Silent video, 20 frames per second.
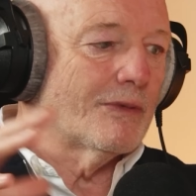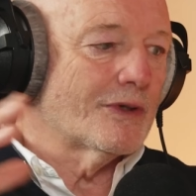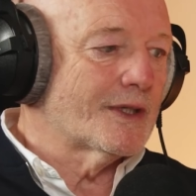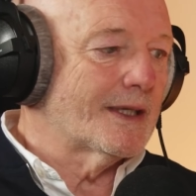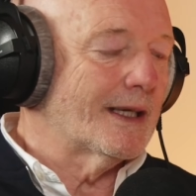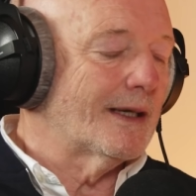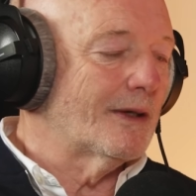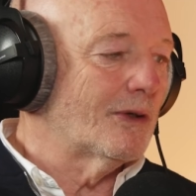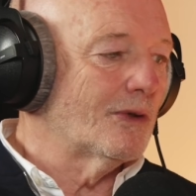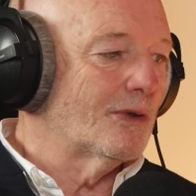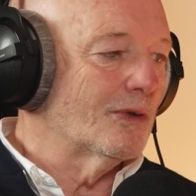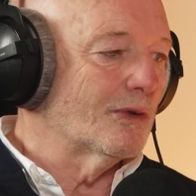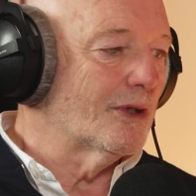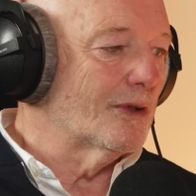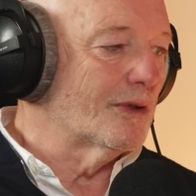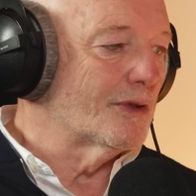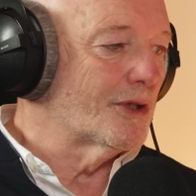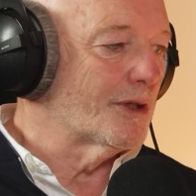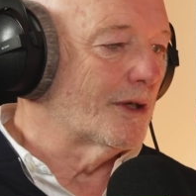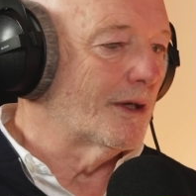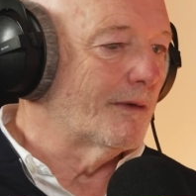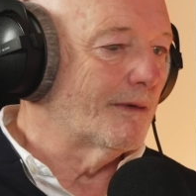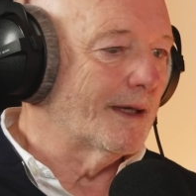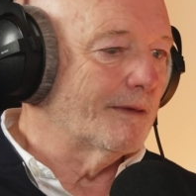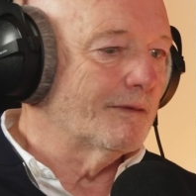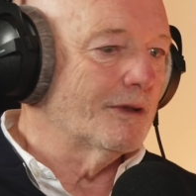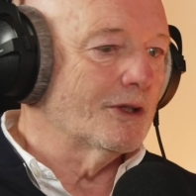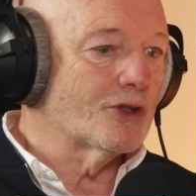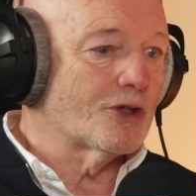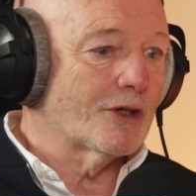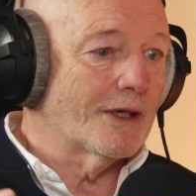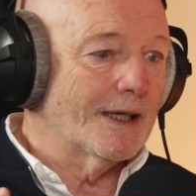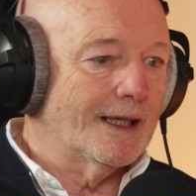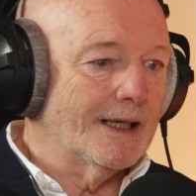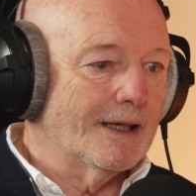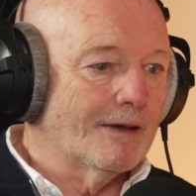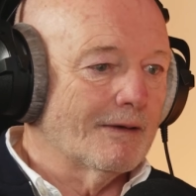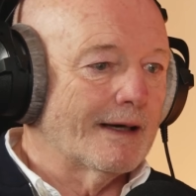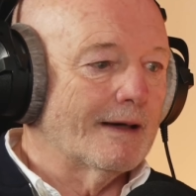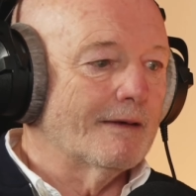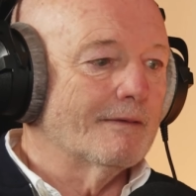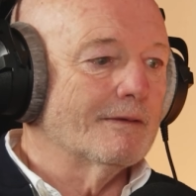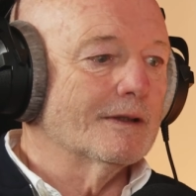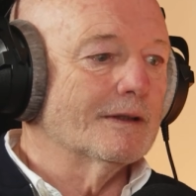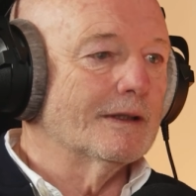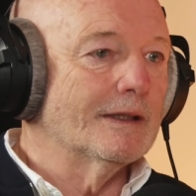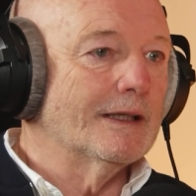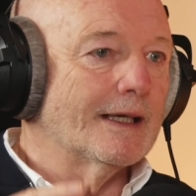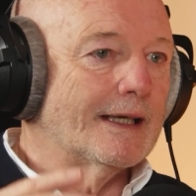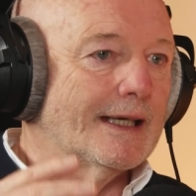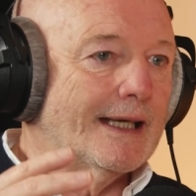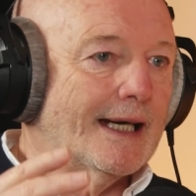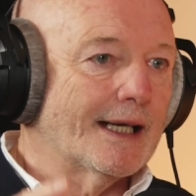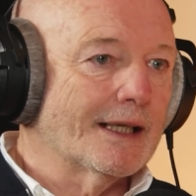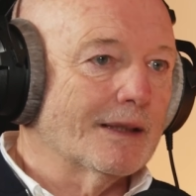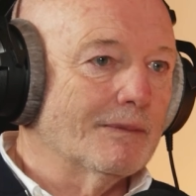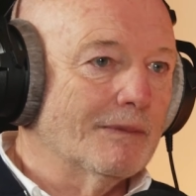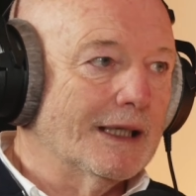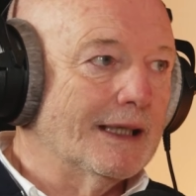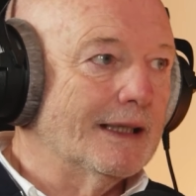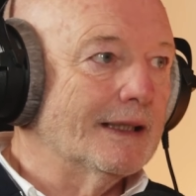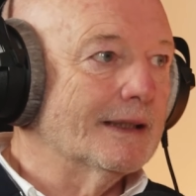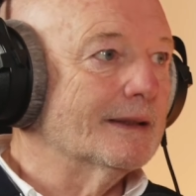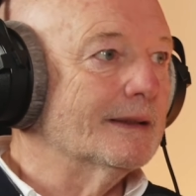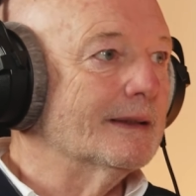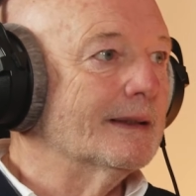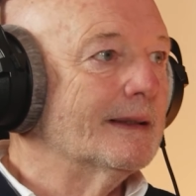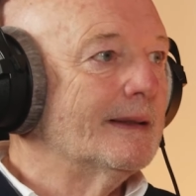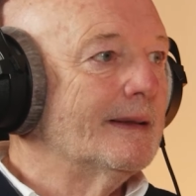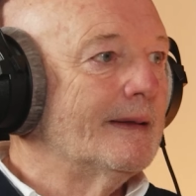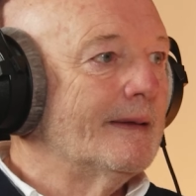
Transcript: was that whole culture around the training ground and the academy, and